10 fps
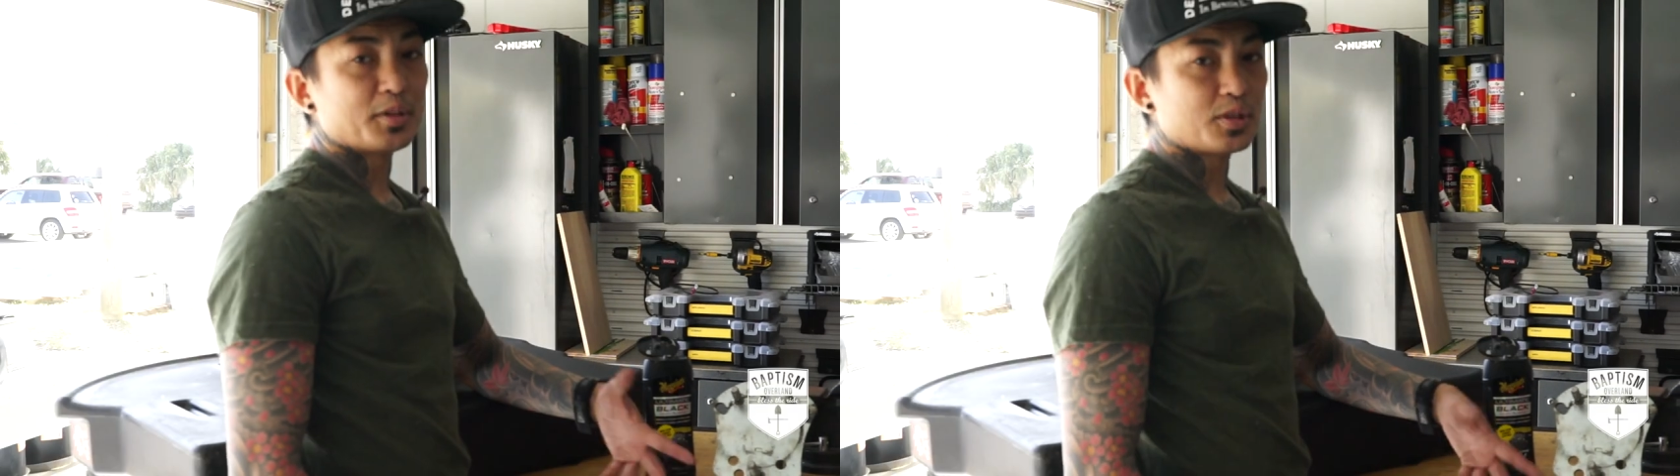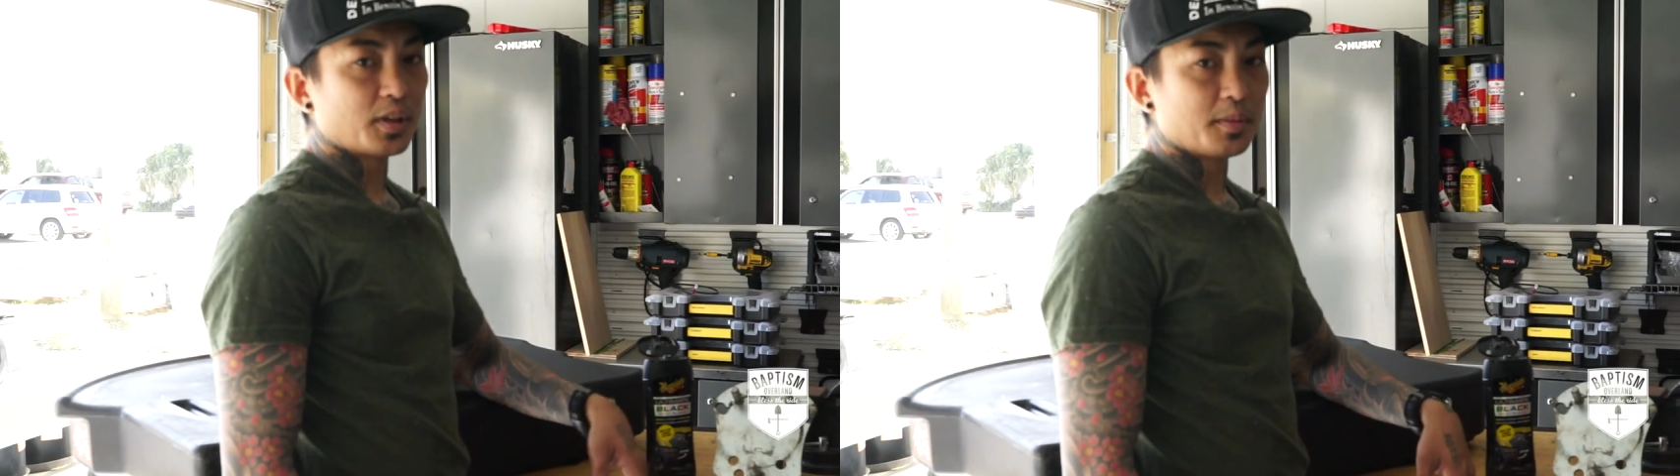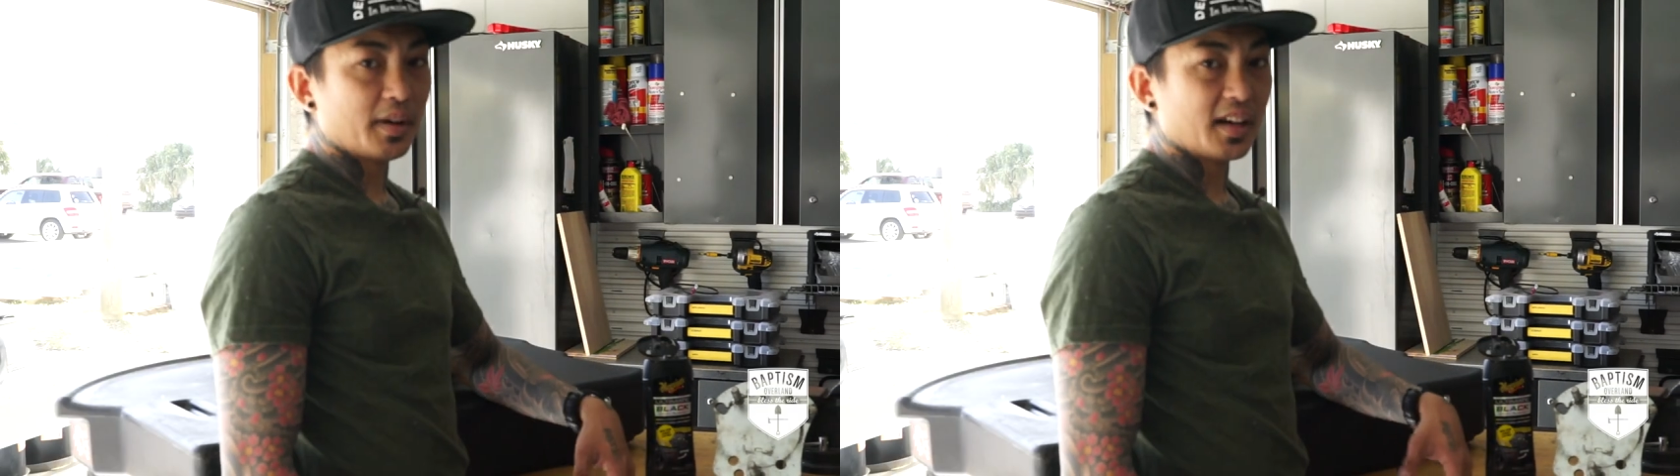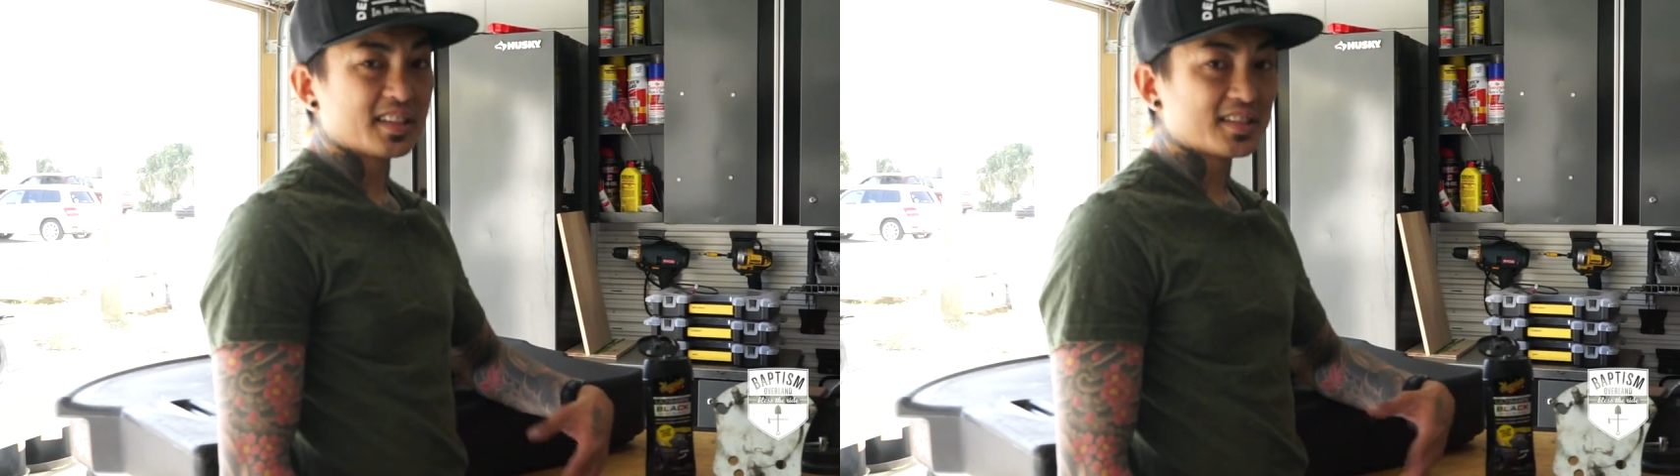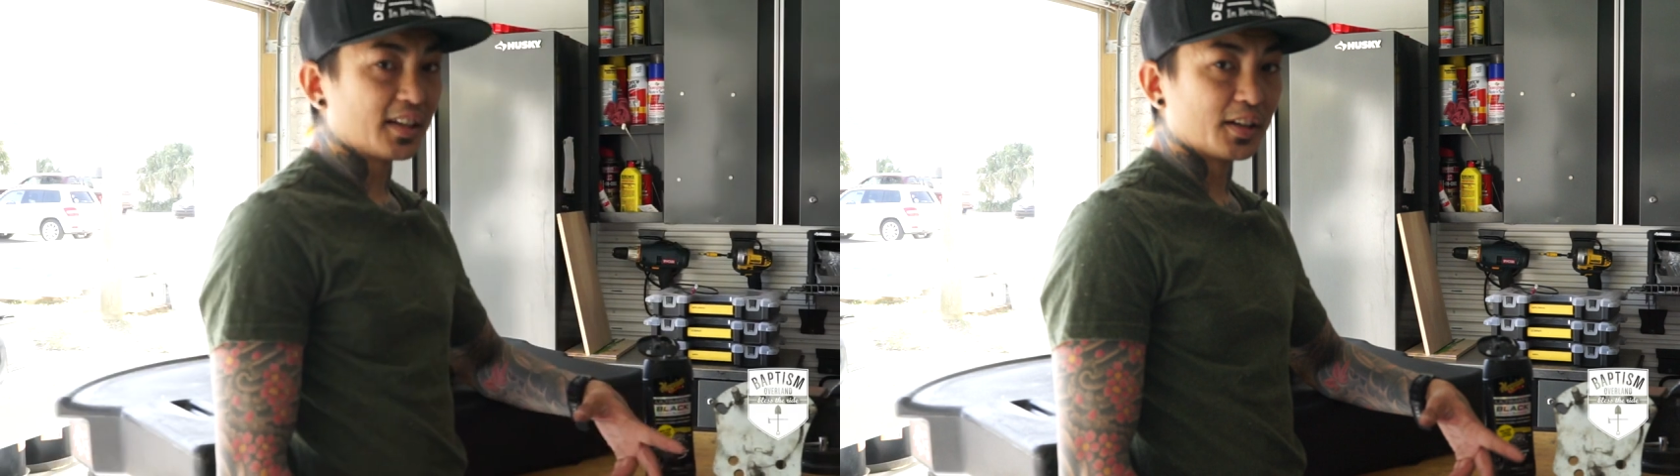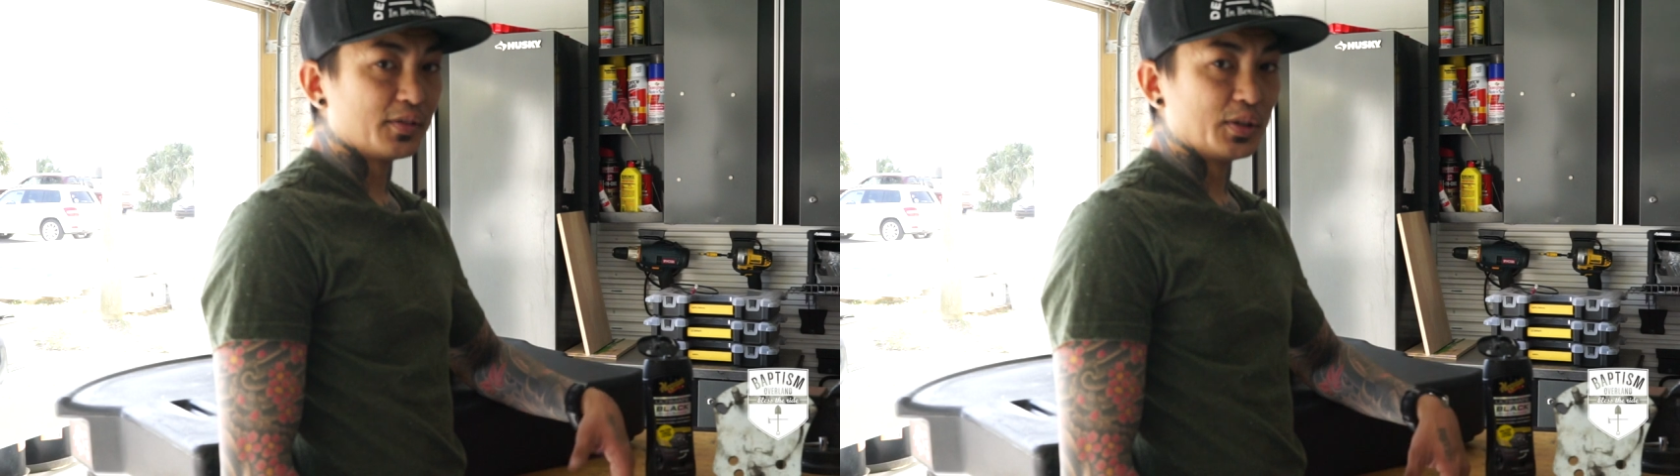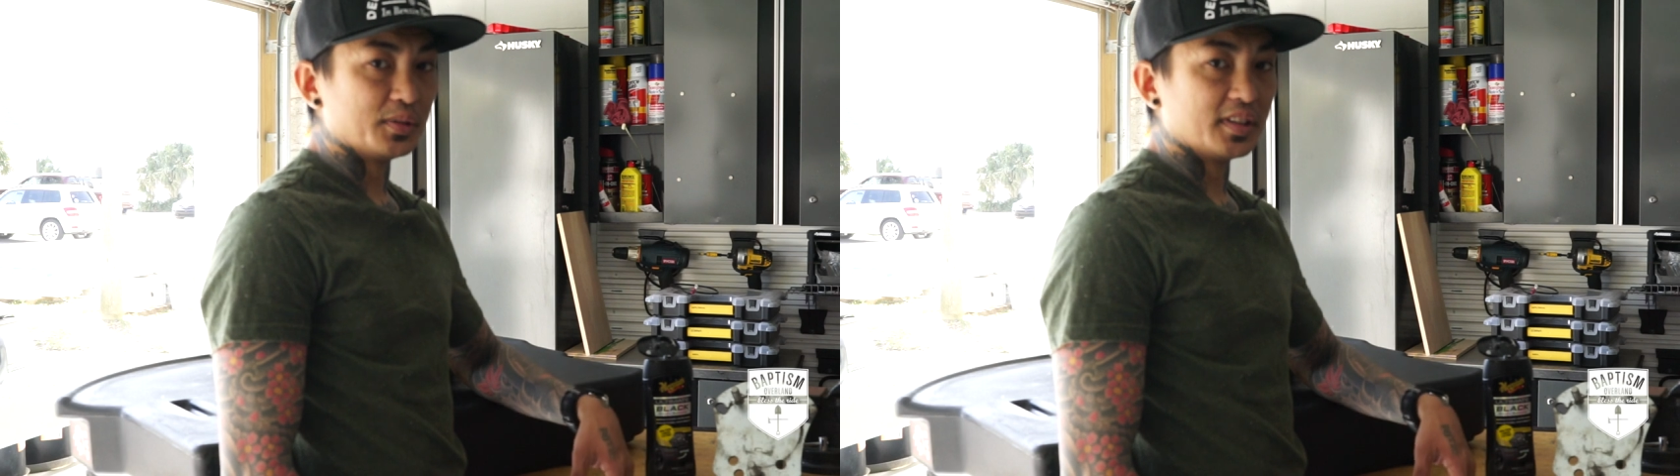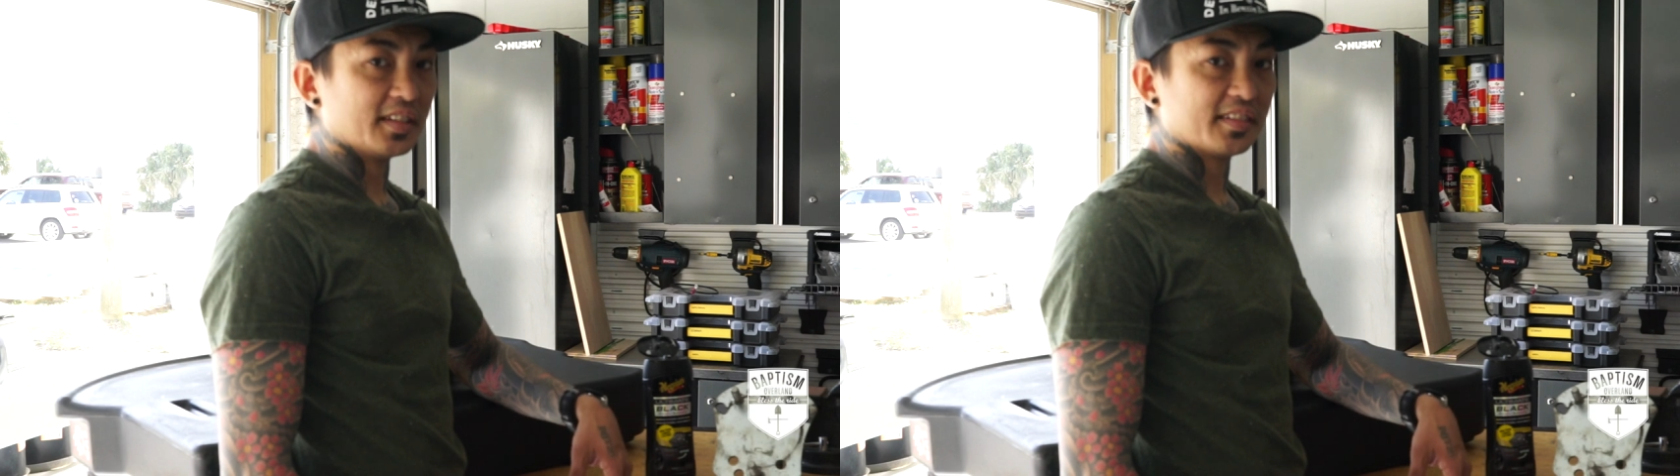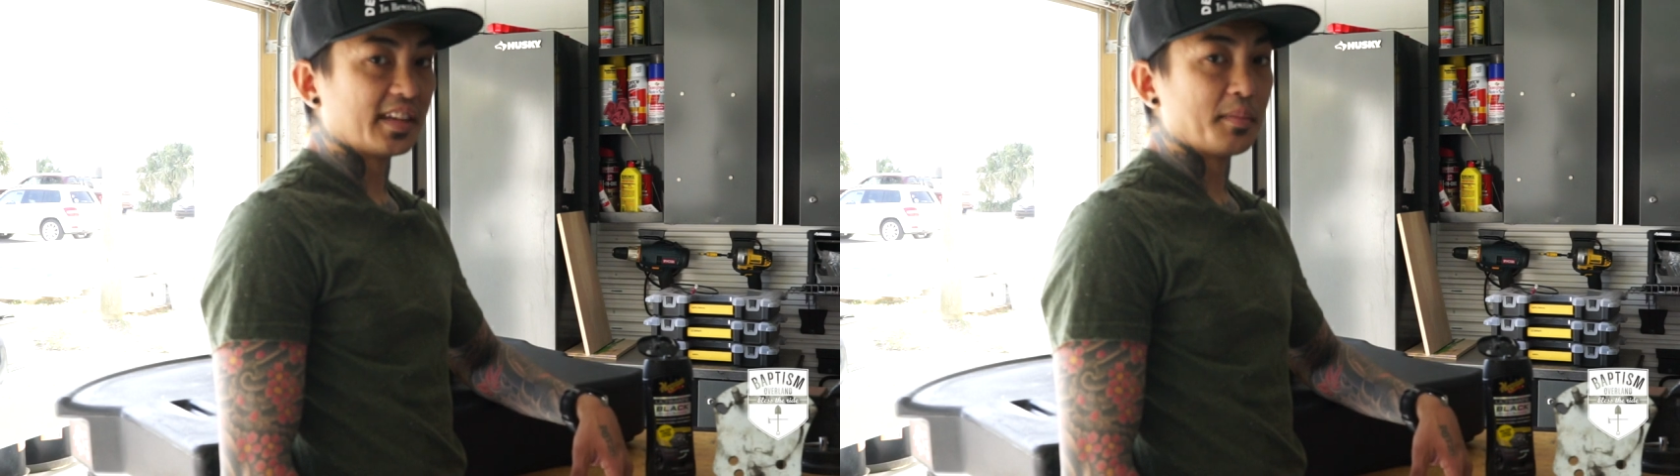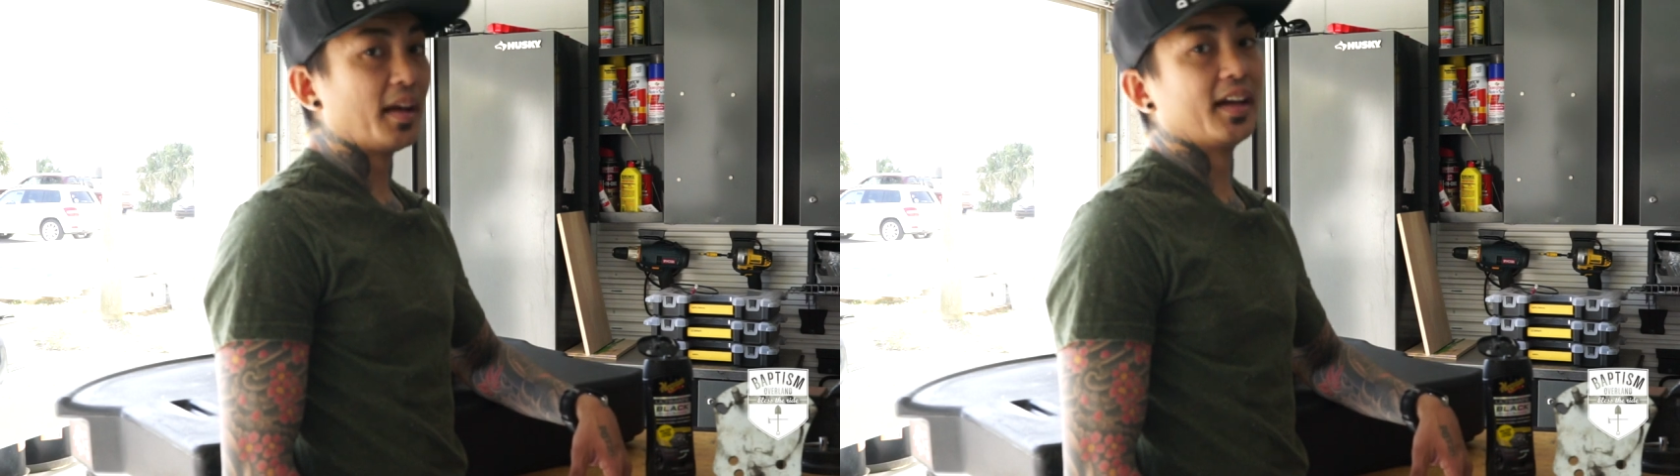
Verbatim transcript: bet you want to bet a ton of you didn't skip